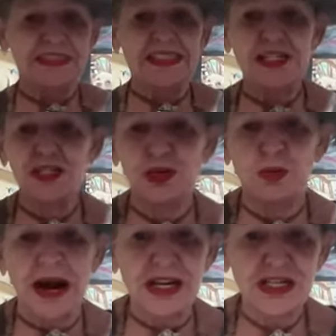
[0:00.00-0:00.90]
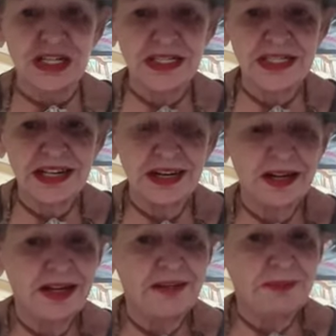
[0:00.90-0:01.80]
situations,
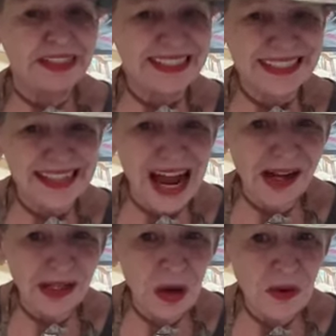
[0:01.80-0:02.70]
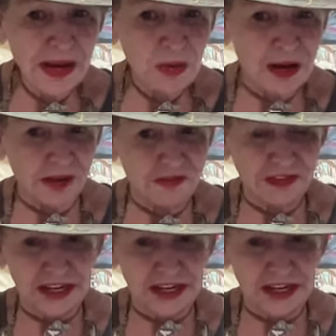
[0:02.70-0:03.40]
but it's not going well for